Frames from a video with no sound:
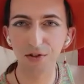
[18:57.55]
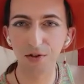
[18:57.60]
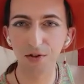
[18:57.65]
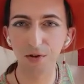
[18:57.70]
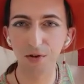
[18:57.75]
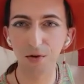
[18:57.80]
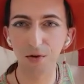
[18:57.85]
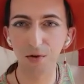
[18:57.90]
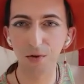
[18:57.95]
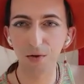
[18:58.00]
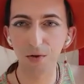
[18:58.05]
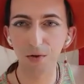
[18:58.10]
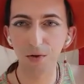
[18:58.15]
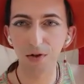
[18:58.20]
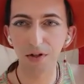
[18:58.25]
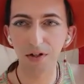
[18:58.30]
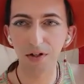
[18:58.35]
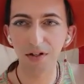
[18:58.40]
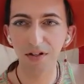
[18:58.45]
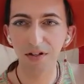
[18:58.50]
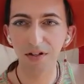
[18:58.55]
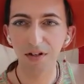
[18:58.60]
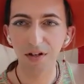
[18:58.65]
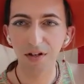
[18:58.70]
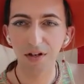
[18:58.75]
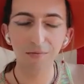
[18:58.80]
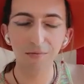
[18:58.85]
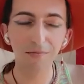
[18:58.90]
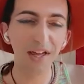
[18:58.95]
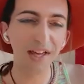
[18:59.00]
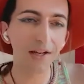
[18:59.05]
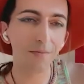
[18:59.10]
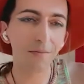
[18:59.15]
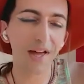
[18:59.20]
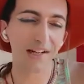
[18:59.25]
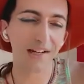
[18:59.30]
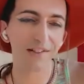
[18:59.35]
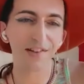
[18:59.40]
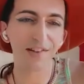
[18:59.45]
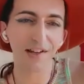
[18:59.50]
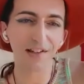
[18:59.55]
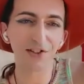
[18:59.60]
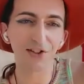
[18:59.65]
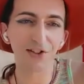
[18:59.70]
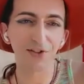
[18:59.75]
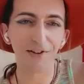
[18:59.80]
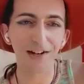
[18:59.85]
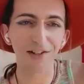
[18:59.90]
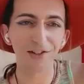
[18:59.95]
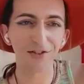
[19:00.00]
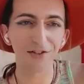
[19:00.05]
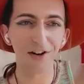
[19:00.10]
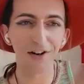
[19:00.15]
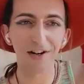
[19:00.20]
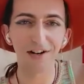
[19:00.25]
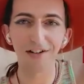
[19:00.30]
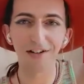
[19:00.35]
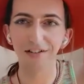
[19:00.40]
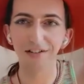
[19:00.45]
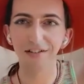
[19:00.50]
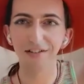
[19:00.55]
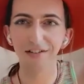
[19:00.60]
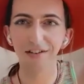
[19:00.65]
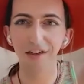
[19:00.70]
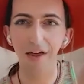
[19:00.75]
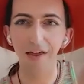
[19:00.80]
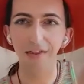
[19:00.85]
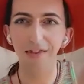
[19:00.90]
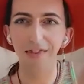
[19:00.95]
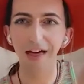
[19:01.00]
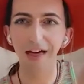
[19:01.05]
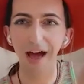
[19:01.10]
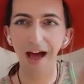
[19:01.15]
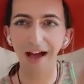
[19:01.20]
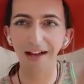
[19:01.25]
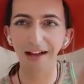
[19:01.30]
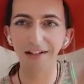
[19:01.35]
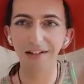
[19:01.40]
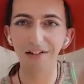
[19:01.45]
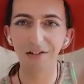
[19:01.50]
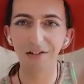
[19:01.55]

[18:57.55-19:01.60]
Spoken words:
to make a metadata renderer that